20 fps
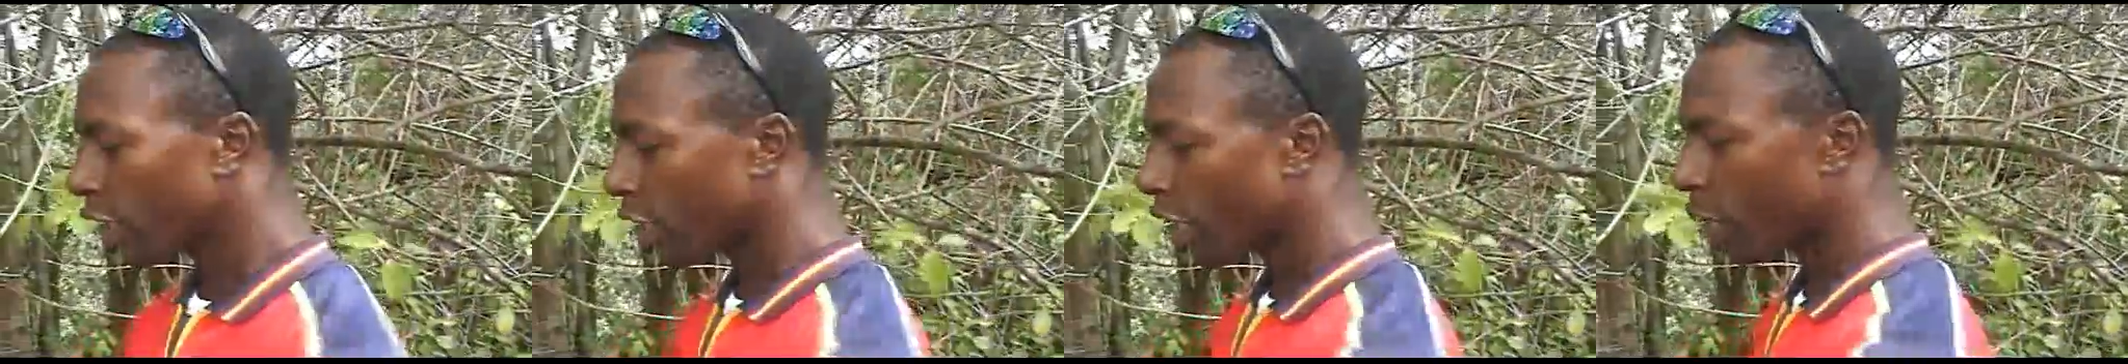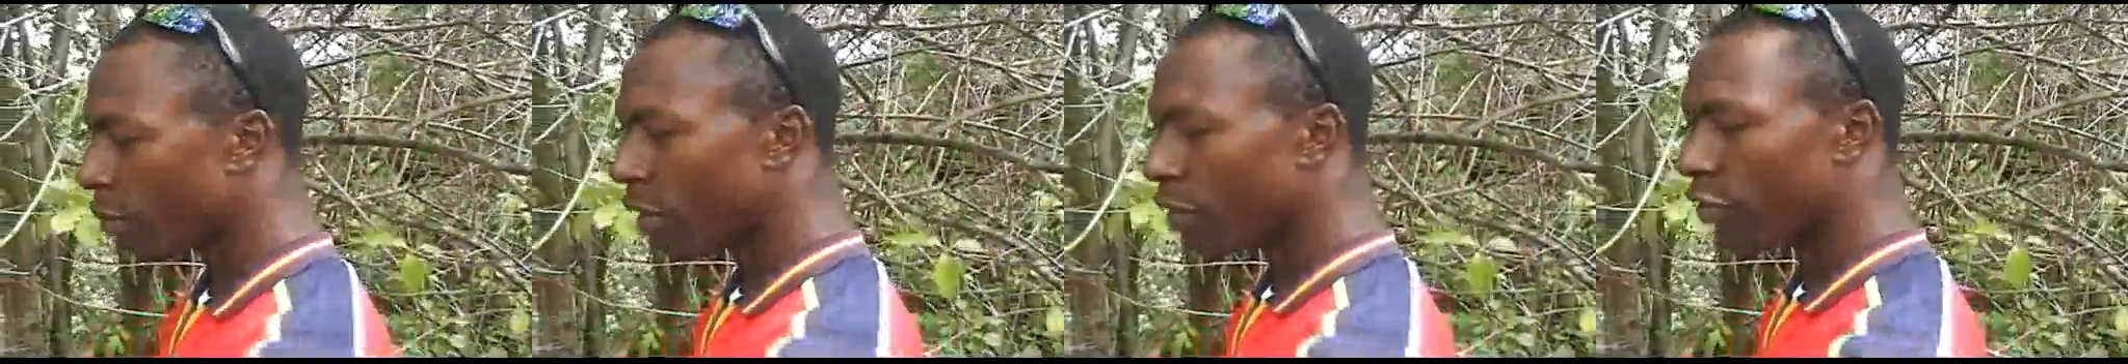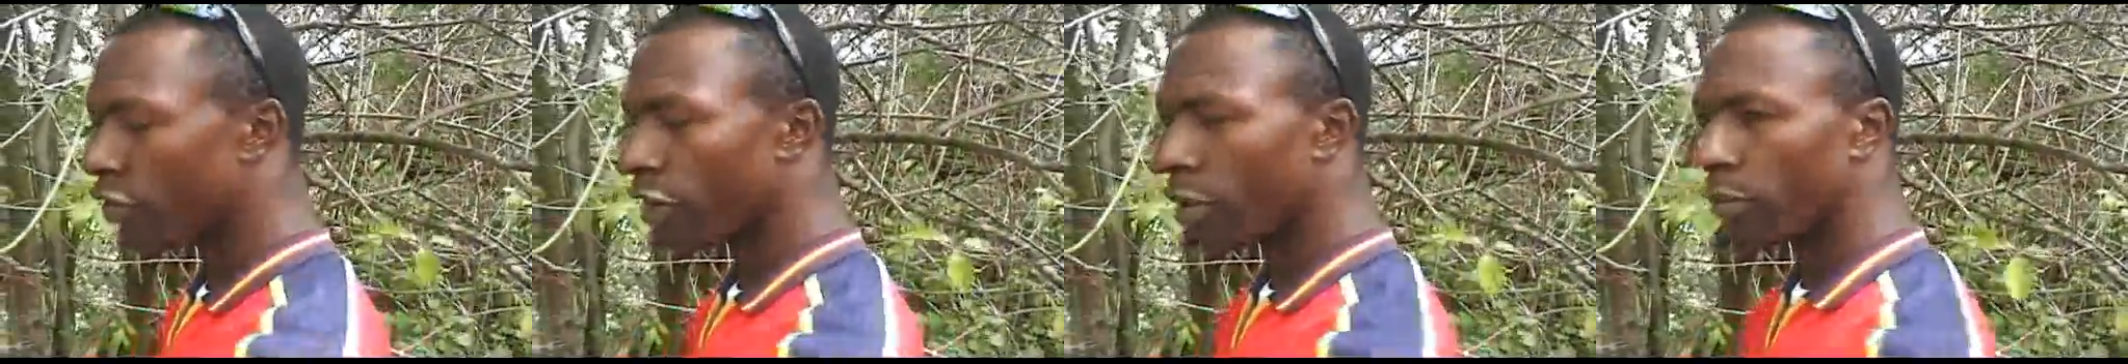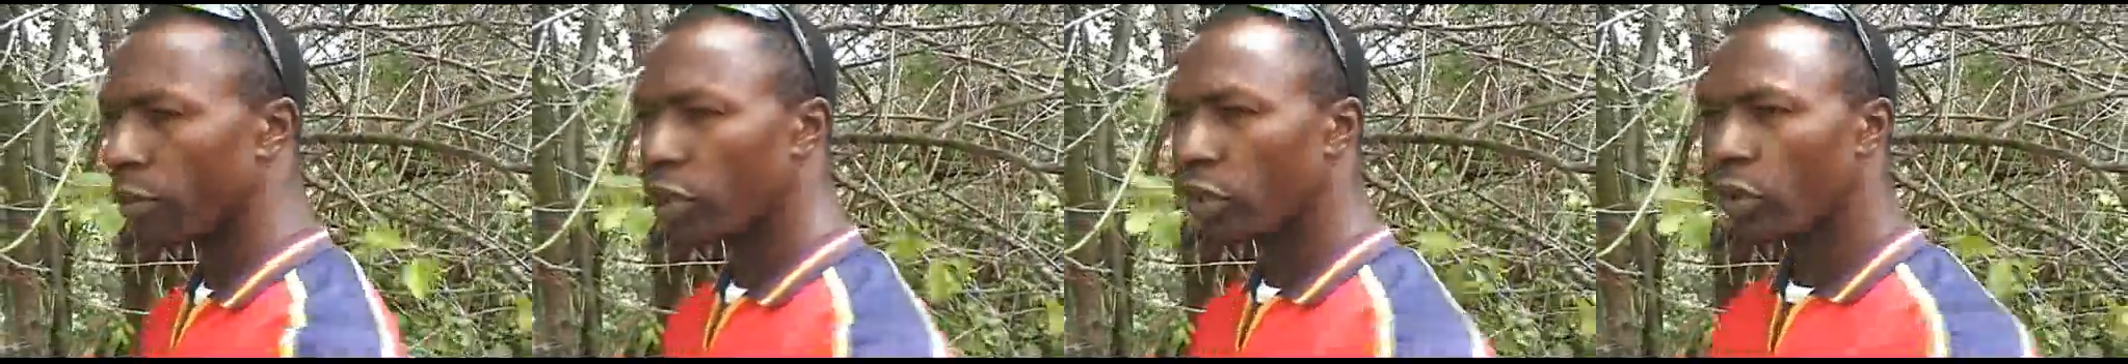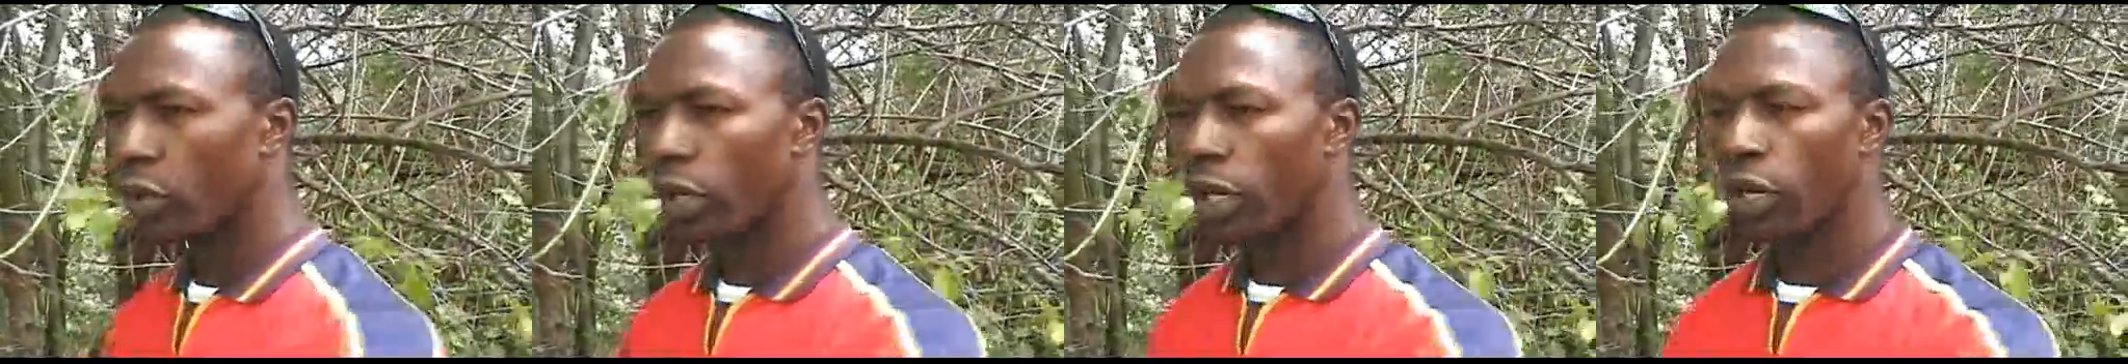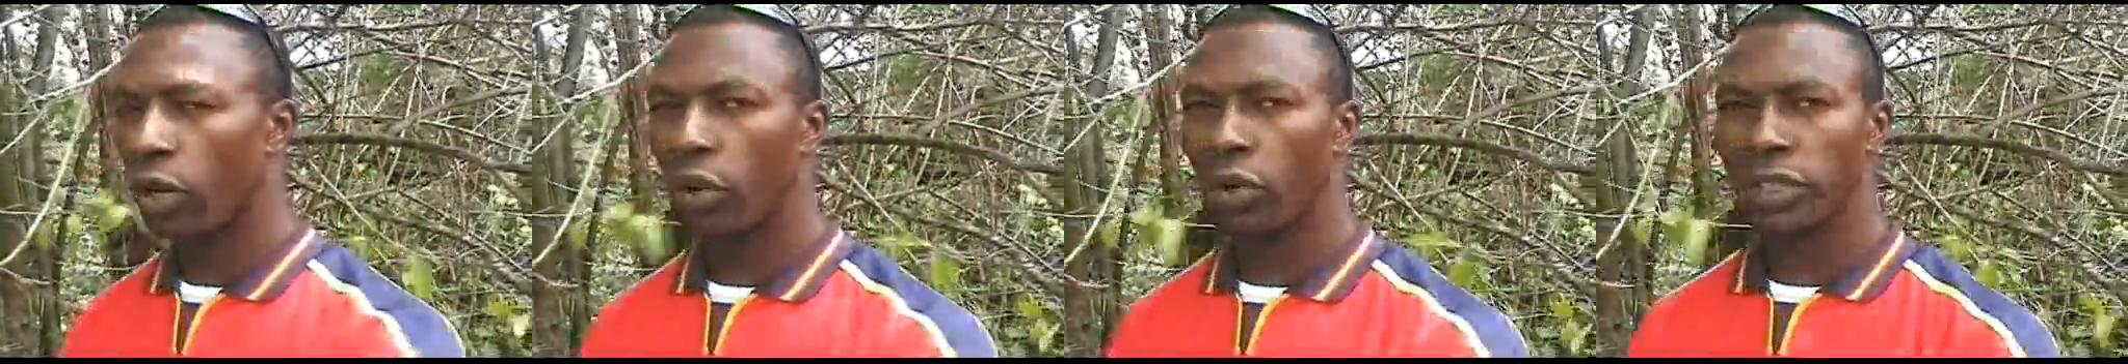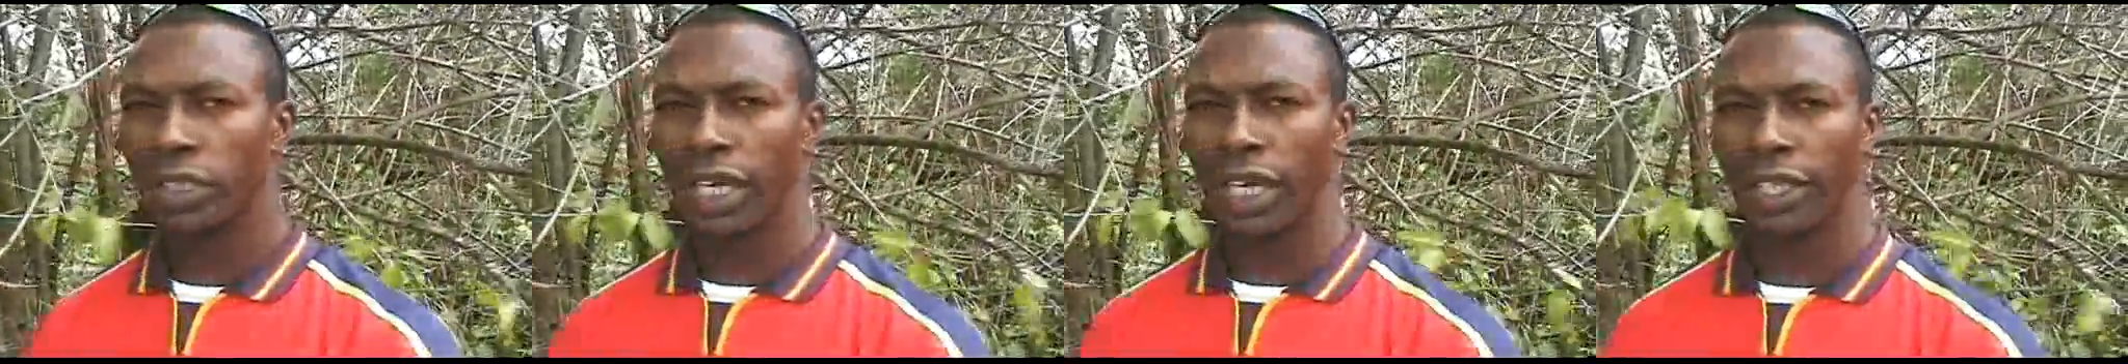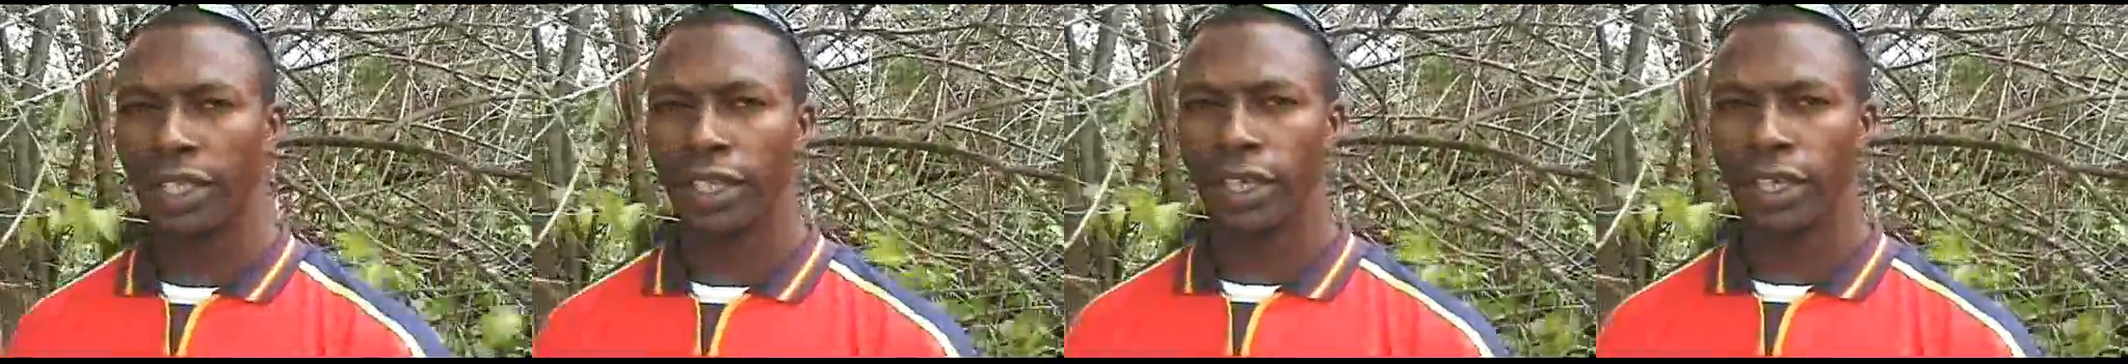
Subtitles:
coming from alongside